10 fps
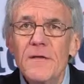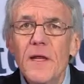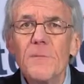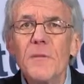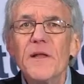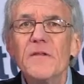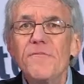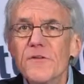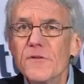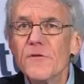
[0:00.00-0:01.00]
to implement the
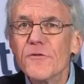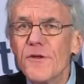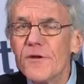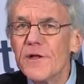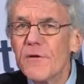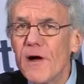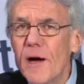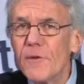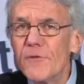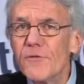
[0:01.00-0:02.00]
physical security
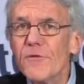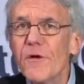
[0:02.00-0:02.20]
requirements